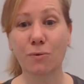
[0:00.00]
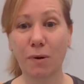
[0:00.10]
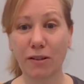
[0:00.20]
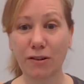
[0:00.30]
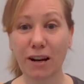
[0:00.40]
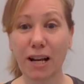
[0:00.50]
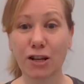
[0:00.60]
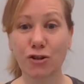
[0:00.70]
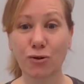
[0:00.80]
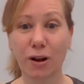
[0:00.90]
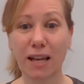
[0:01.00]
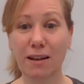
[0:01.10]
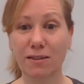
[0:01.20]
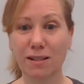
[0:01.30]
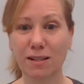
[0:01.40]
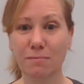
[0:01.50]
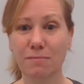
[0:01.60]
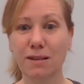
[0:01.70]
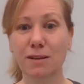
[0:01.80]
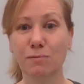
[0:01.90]
the weather and enjoying even
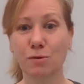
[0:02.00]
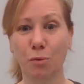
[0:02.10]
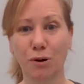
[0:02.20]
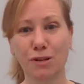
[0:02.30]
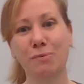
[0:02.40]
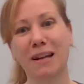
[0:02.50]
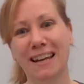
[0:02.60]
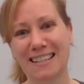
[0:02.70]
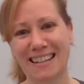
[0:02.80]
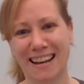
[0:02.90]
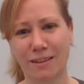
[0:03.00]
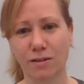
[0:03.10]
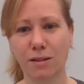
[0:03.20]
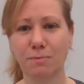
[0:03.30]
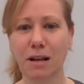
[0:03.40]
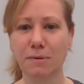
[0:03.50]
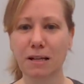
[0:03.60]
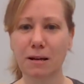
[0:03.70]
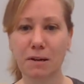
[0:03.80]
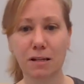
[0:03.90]
some sports putting together. Sometimes
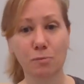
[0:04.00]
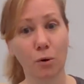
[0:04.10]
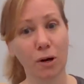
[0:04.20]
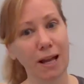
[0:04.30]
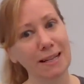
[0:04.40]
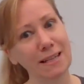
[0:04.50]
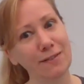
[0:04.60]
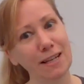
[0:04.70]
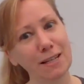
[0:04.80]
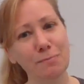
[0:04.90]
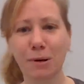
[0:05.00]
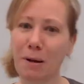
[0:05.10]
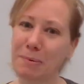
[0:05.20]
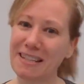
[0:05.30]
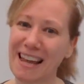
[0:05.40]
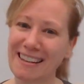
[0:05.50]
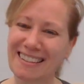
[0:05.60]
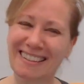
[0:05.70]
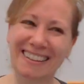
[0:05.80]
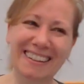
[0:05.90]
it can be a sporting activity to put up a tent.
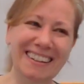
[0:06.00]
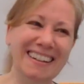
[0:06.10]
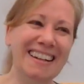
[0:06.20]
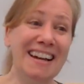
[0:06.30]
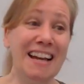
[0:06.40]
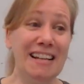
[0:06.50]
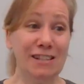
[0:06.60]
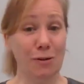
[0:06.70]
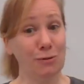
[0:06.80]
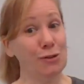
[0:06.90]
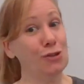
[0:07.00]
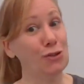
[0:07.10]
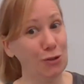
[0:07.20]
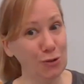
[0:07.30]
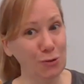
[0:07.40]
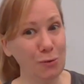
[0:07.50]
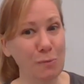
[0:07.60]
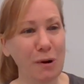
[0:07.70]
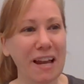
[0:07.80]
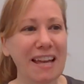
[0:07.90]
So Sue will
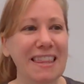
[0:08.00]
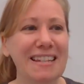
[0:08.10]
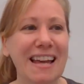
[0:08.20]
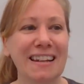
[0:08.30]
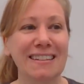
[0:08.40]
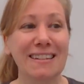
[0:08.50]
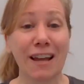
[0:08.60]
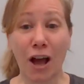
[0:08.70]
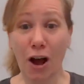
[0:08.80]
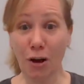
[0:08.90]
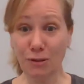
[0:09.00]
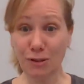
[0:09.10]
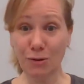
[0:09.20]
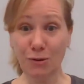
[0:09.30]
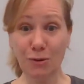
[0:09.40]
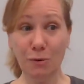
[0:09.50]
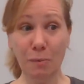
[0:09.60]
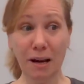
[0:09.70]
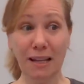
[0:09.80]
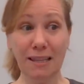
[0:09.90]
bring the tent. Oh, Sue will
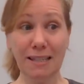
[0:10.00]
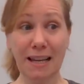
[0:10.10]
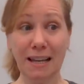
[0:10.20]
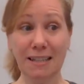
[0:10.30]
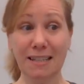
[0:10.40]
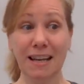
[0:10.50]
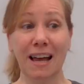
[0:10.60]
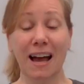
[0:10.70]
bring the tent.